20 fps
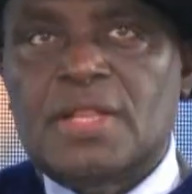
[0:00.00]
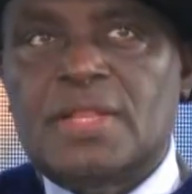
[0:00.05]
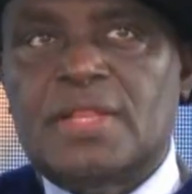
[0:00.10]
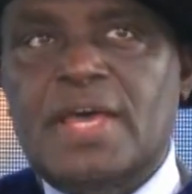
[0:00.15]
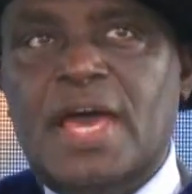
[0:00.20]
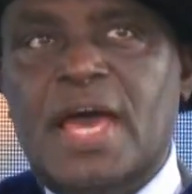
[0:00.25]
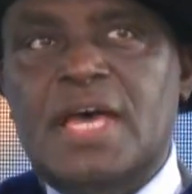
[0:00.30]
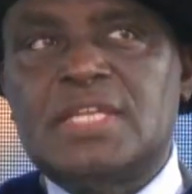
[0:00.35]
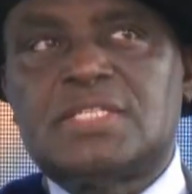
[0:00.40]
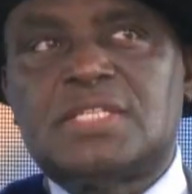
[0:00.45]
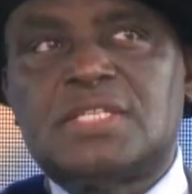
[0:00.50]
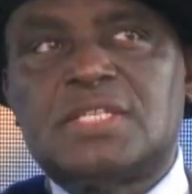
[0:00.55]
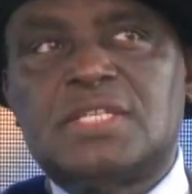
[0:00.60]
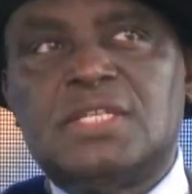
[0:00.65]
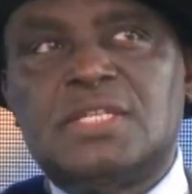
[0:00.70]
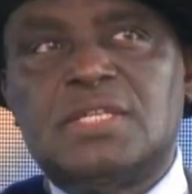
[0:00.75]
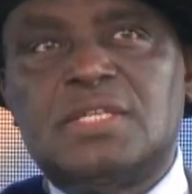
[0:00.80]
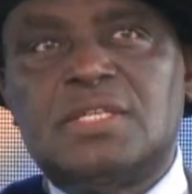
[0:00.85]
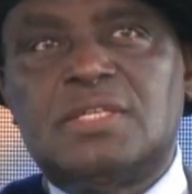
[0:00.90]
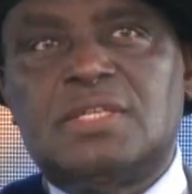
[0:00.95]
That
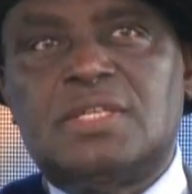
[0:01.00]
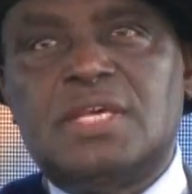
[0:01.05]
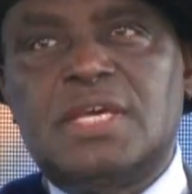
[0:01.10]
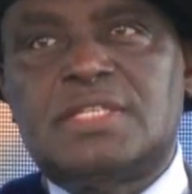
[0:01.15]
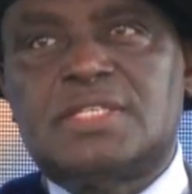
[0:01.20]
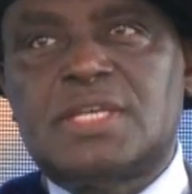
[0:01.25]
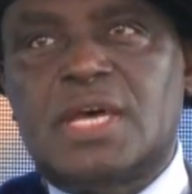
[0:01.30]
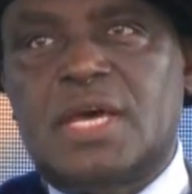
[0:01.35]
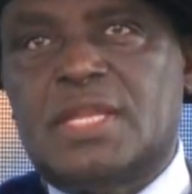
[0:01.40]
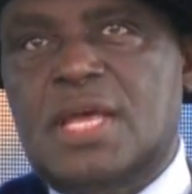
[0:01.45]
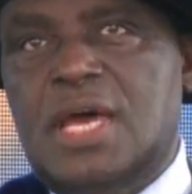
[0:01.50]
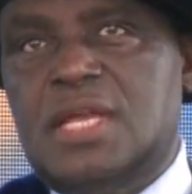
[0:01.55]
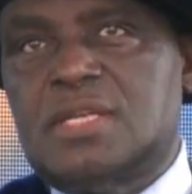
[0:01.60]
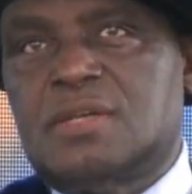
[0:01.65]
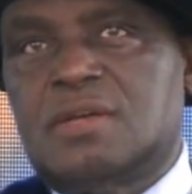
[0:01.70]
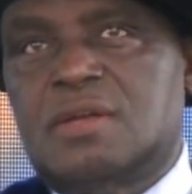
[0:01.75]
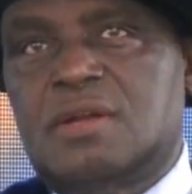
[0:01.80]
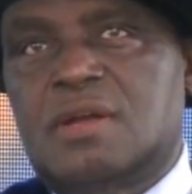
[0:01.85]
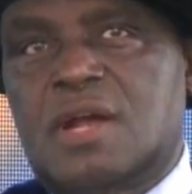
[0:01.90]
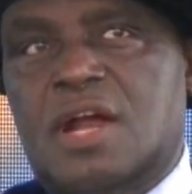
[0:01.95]
data, that
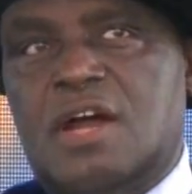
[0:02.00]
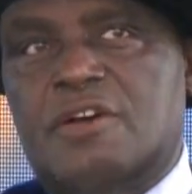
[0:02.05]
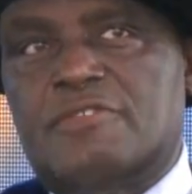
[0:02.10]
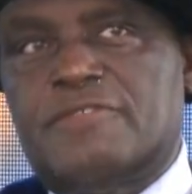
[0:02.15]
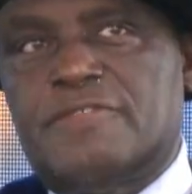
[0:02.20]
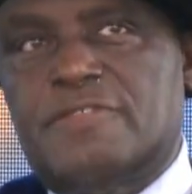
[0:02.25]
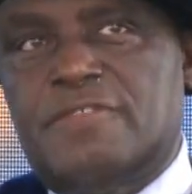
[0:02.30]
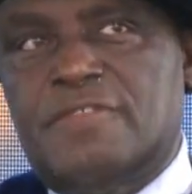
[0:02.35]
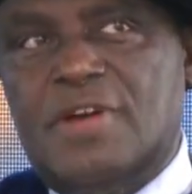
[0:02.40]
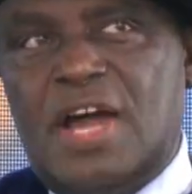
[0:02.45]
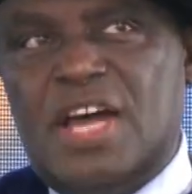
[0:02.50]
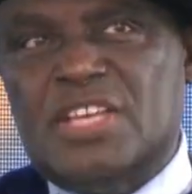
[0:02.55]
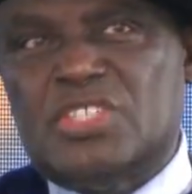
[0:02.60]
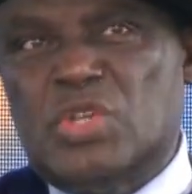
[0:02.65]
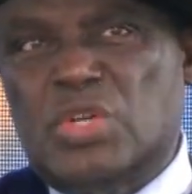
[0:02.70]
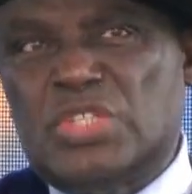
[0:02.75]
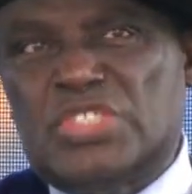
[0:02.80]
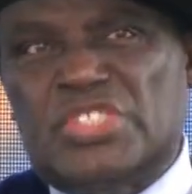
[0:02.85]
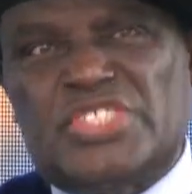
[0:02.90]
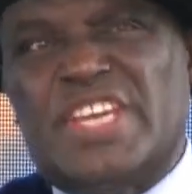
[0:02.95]
graph has
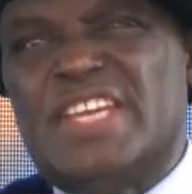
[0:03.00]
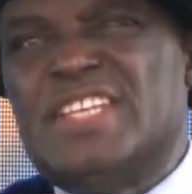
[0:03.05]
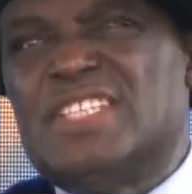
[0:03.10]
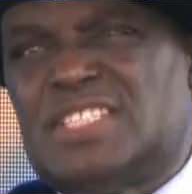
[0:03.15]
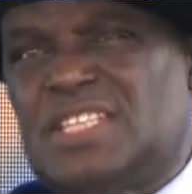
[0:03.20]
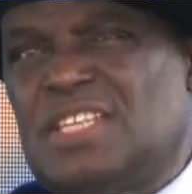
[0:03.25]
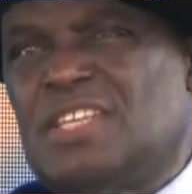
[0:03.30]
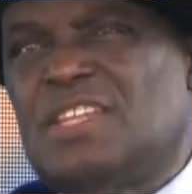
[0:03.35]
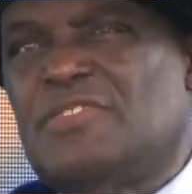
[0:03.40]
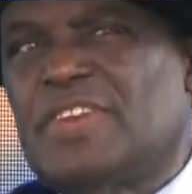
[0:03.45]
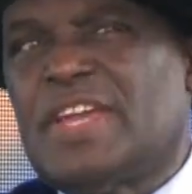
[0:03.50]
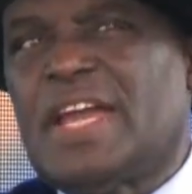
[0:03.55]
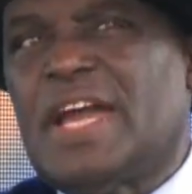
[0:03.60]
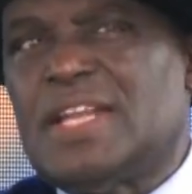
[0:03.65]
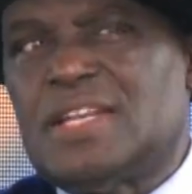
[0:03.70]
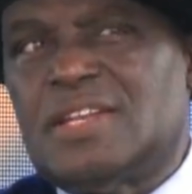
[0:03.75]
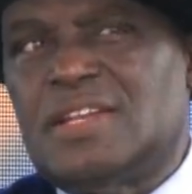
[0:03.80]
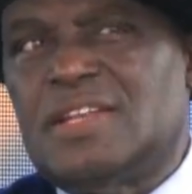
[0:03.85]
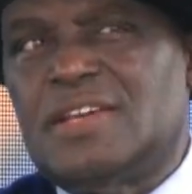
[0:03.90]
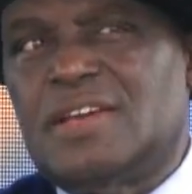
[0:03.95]
not changed
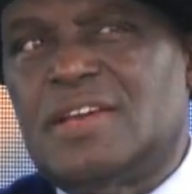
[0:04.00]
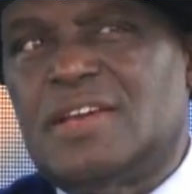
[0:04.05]
significantly.